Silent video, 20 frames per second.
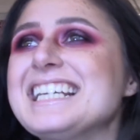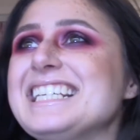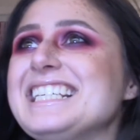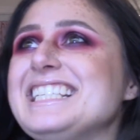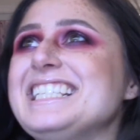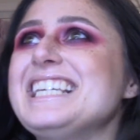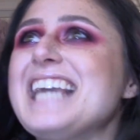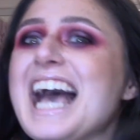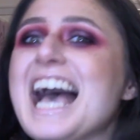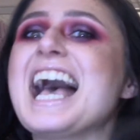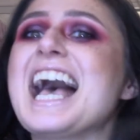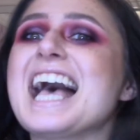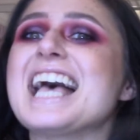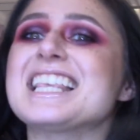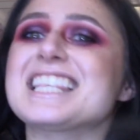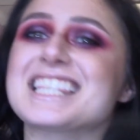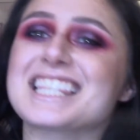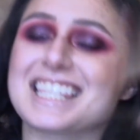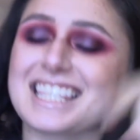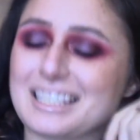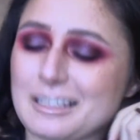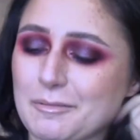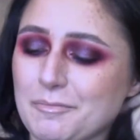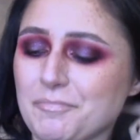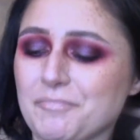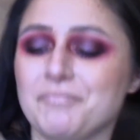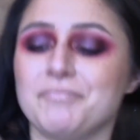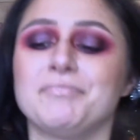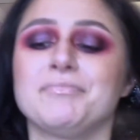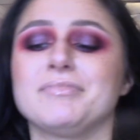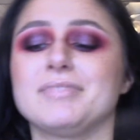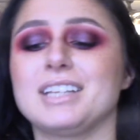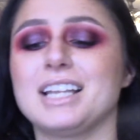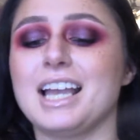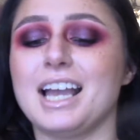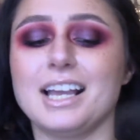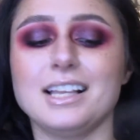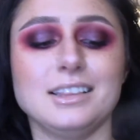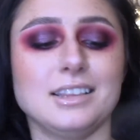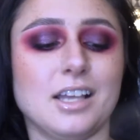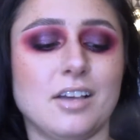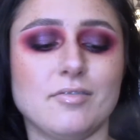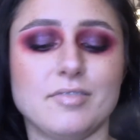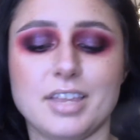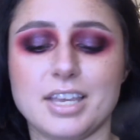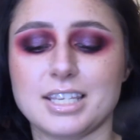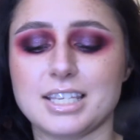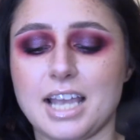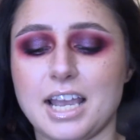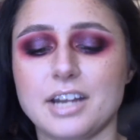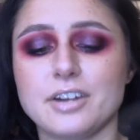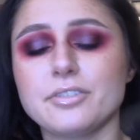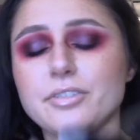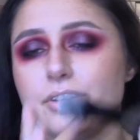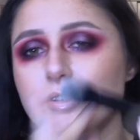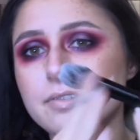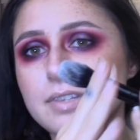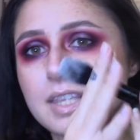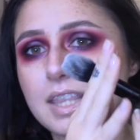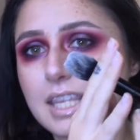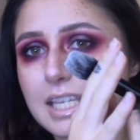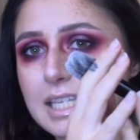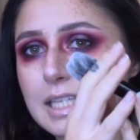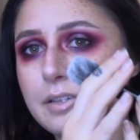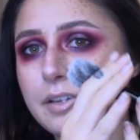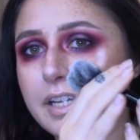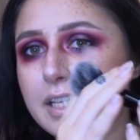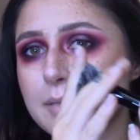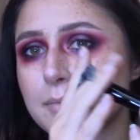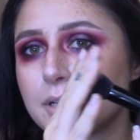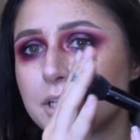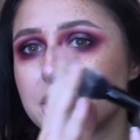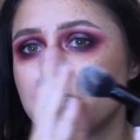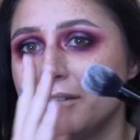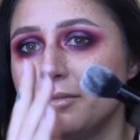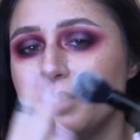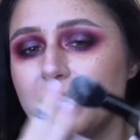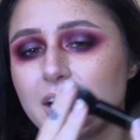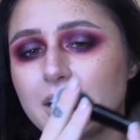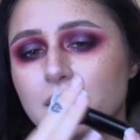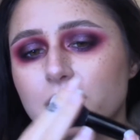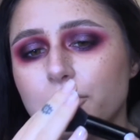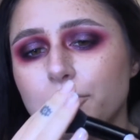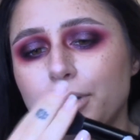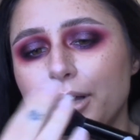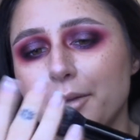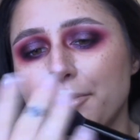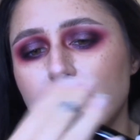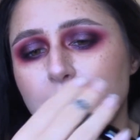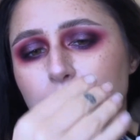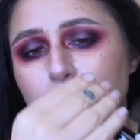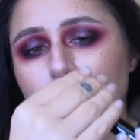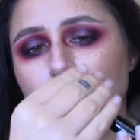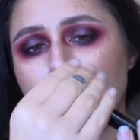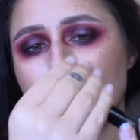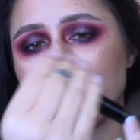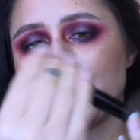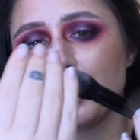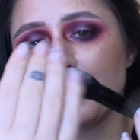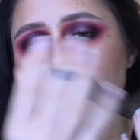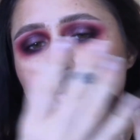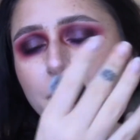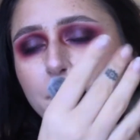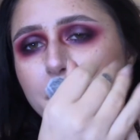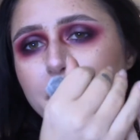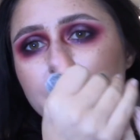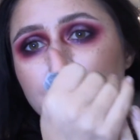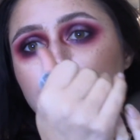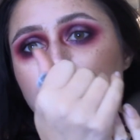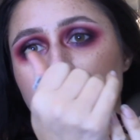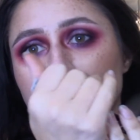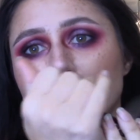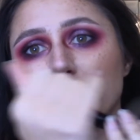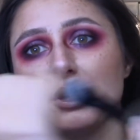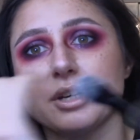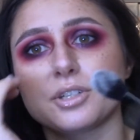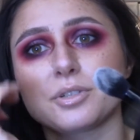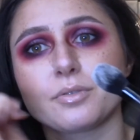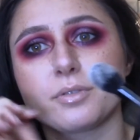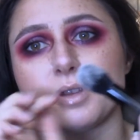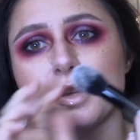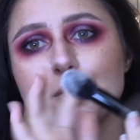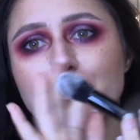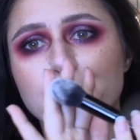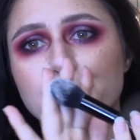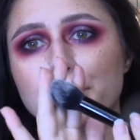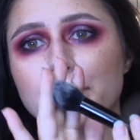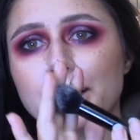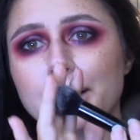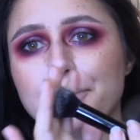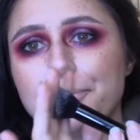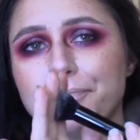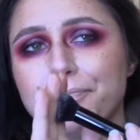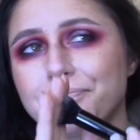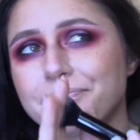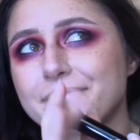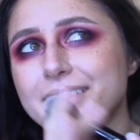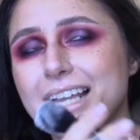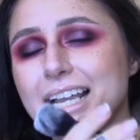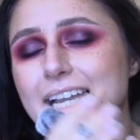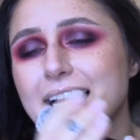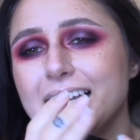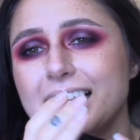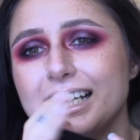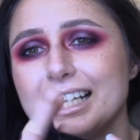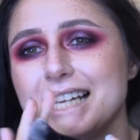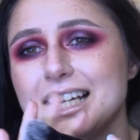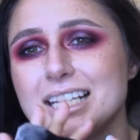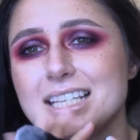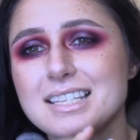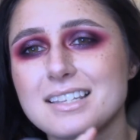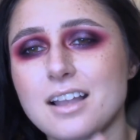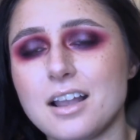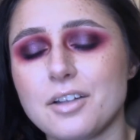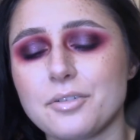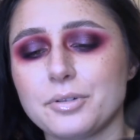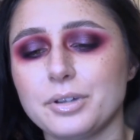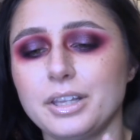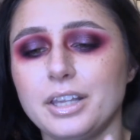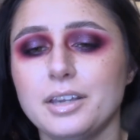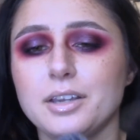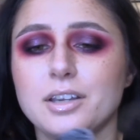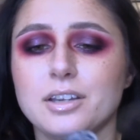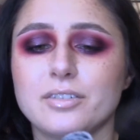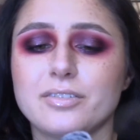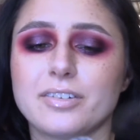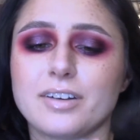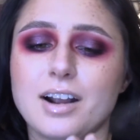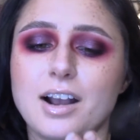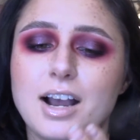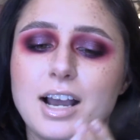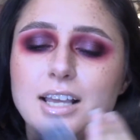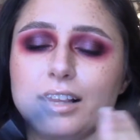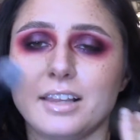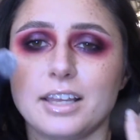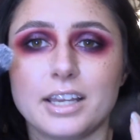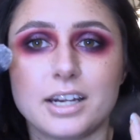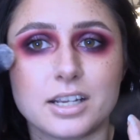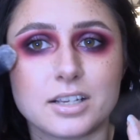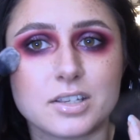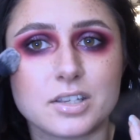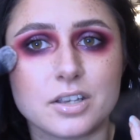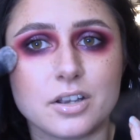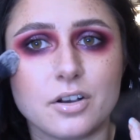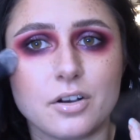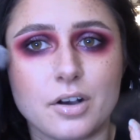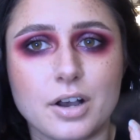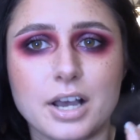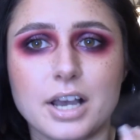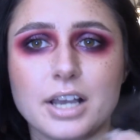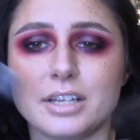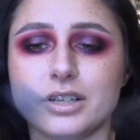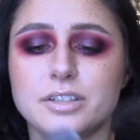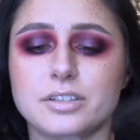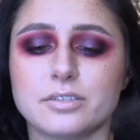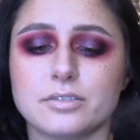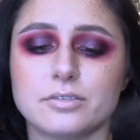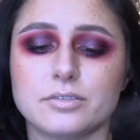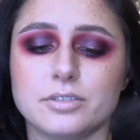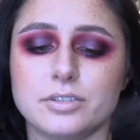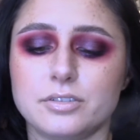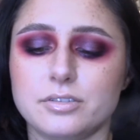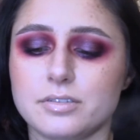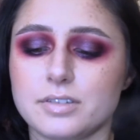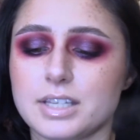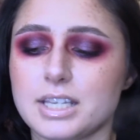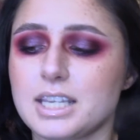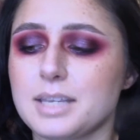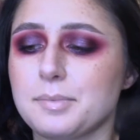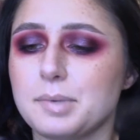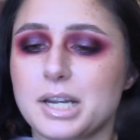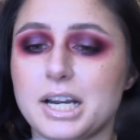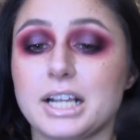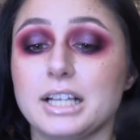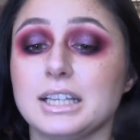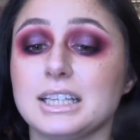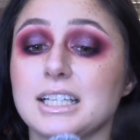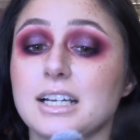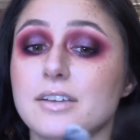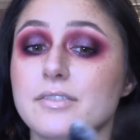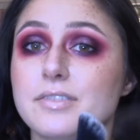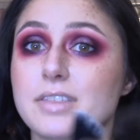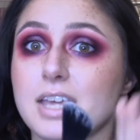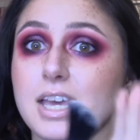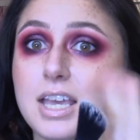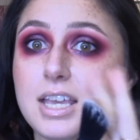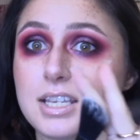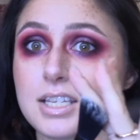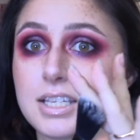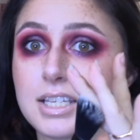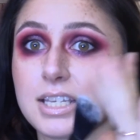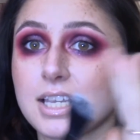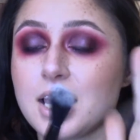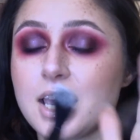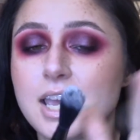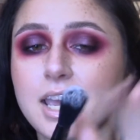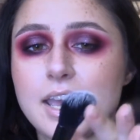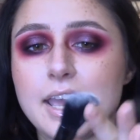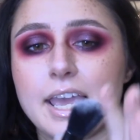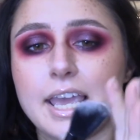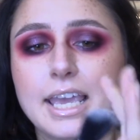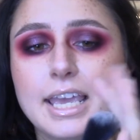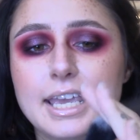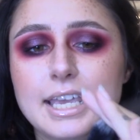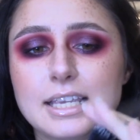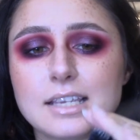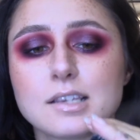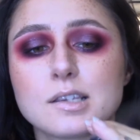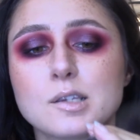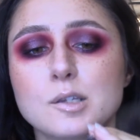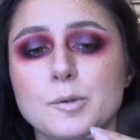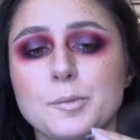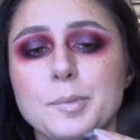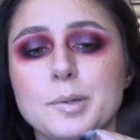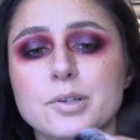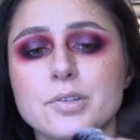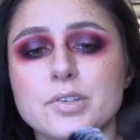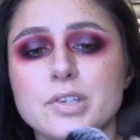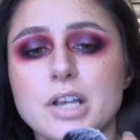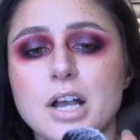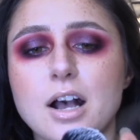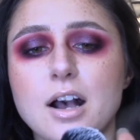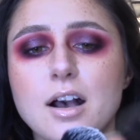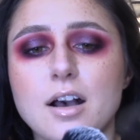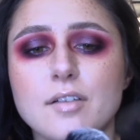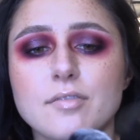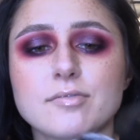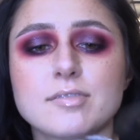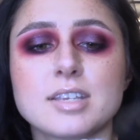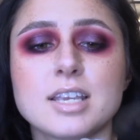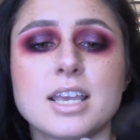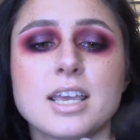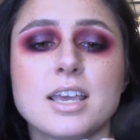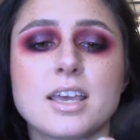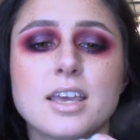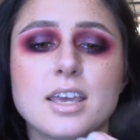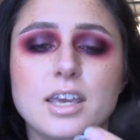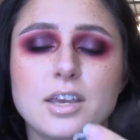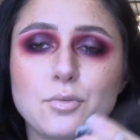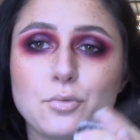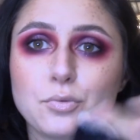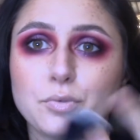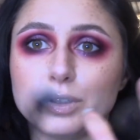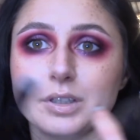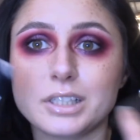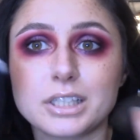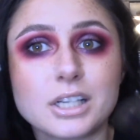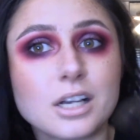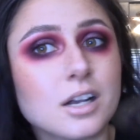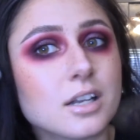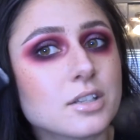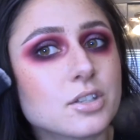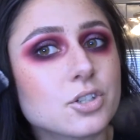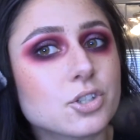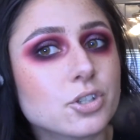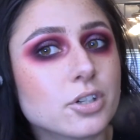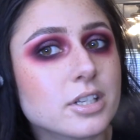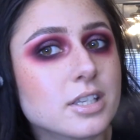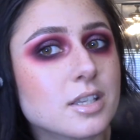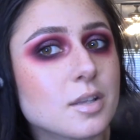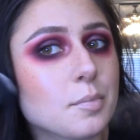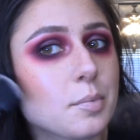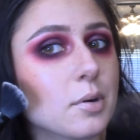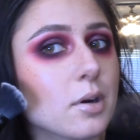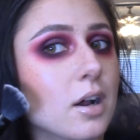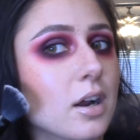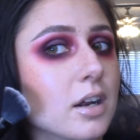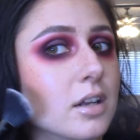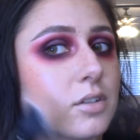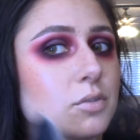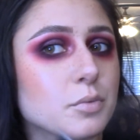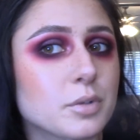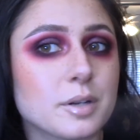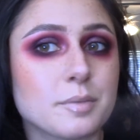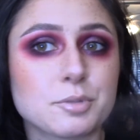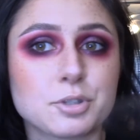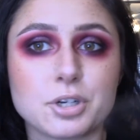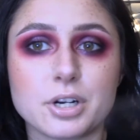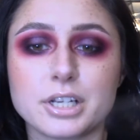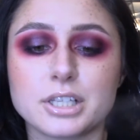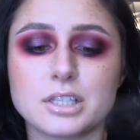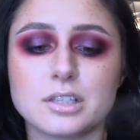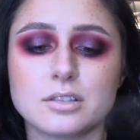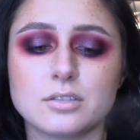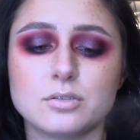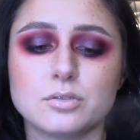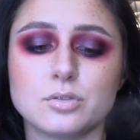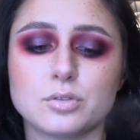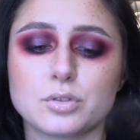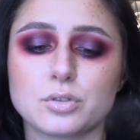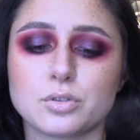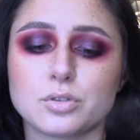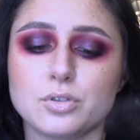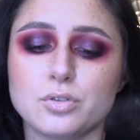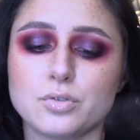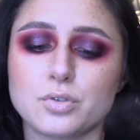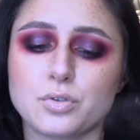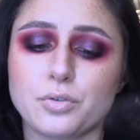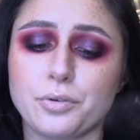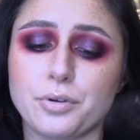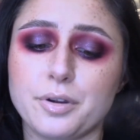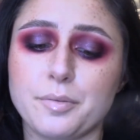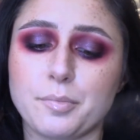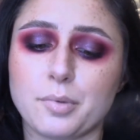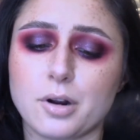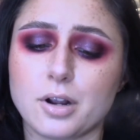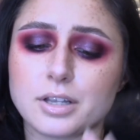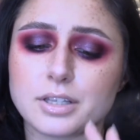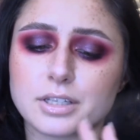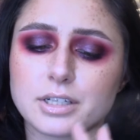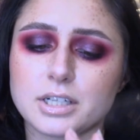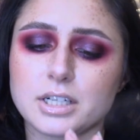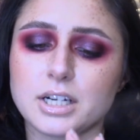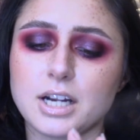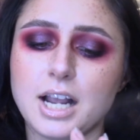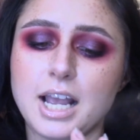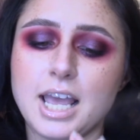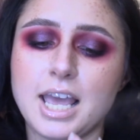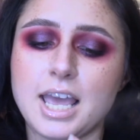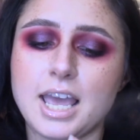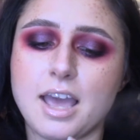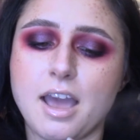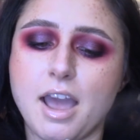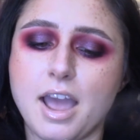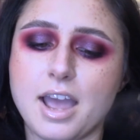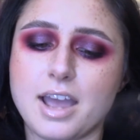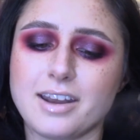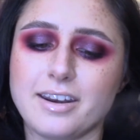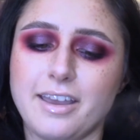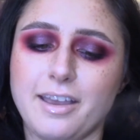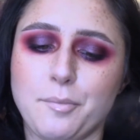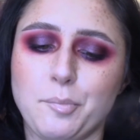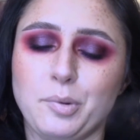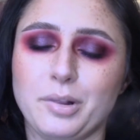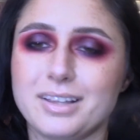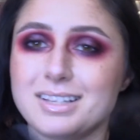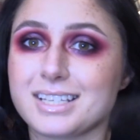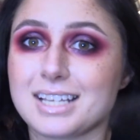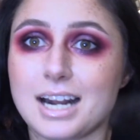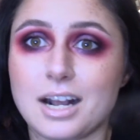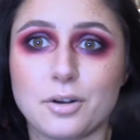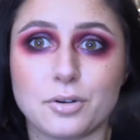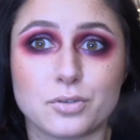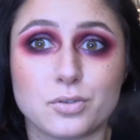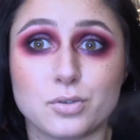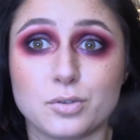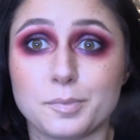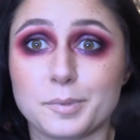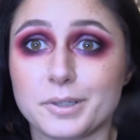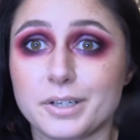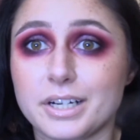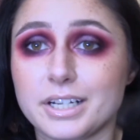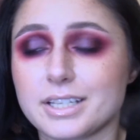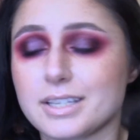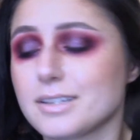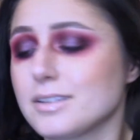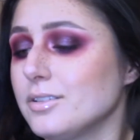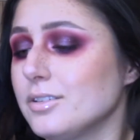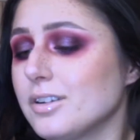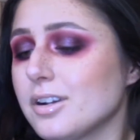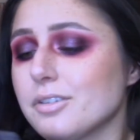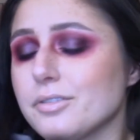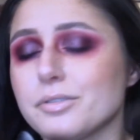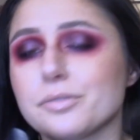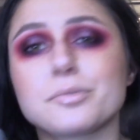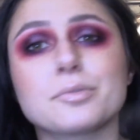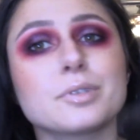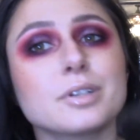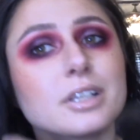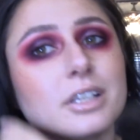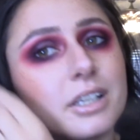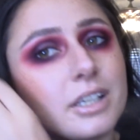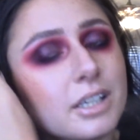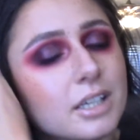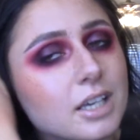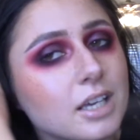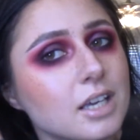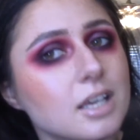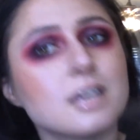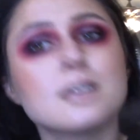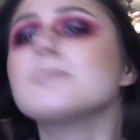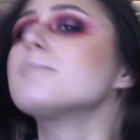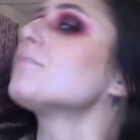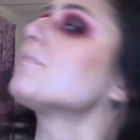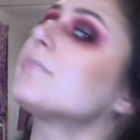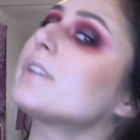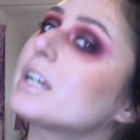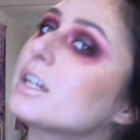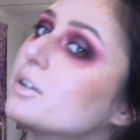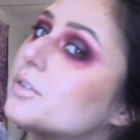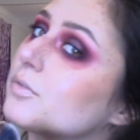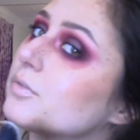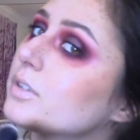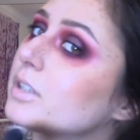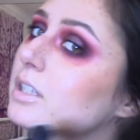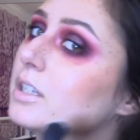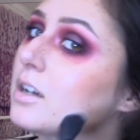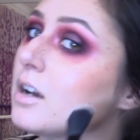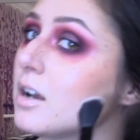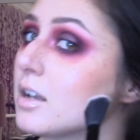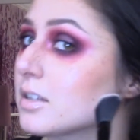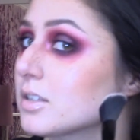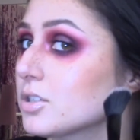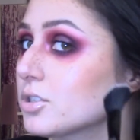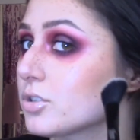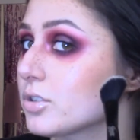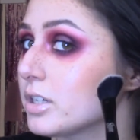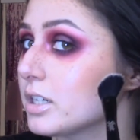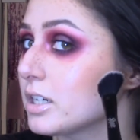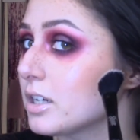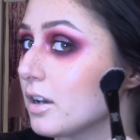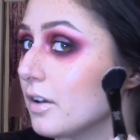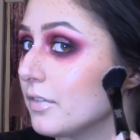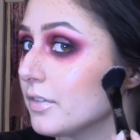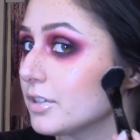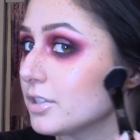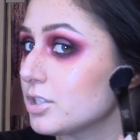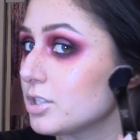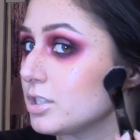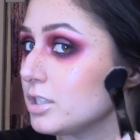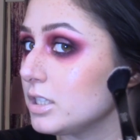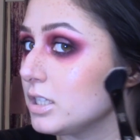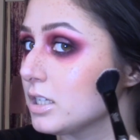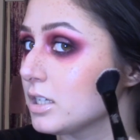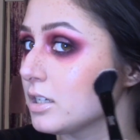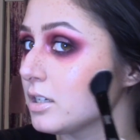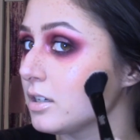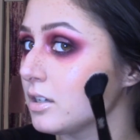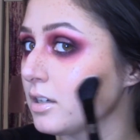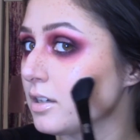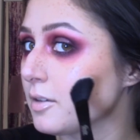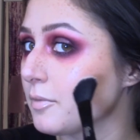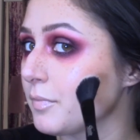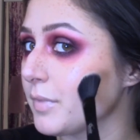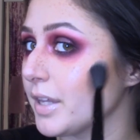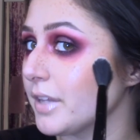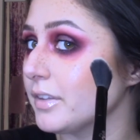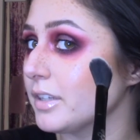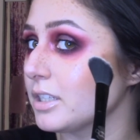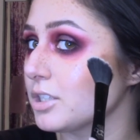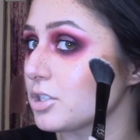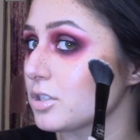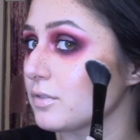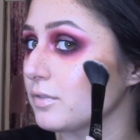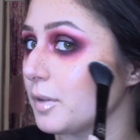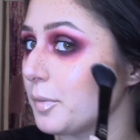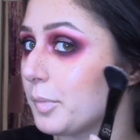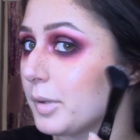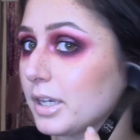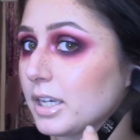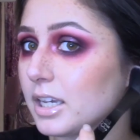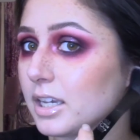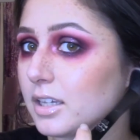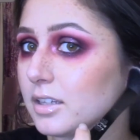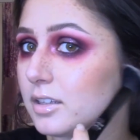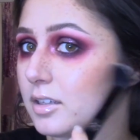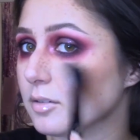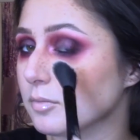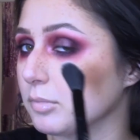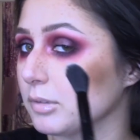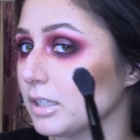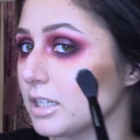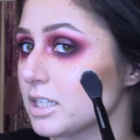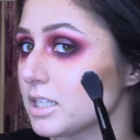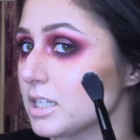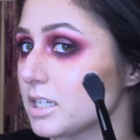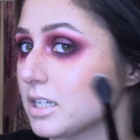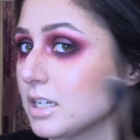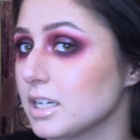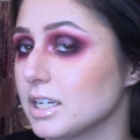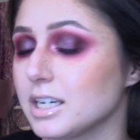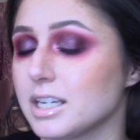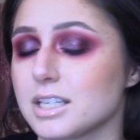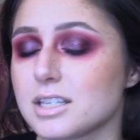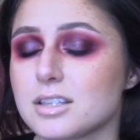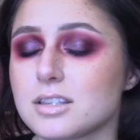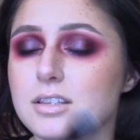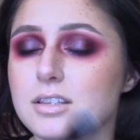yes! I love this. I don't use this one as much. I mean, I could apply my primer or my cream blush with it, but it's not really good for highlighting, so I don't use it, but I love this. It is super soft. It really concentrates the product when I'm trying to use cream bronzer, and it blends it out super nice, you know? It really, I can really concentrate it on the cheek and then just flip it and then blend it, and it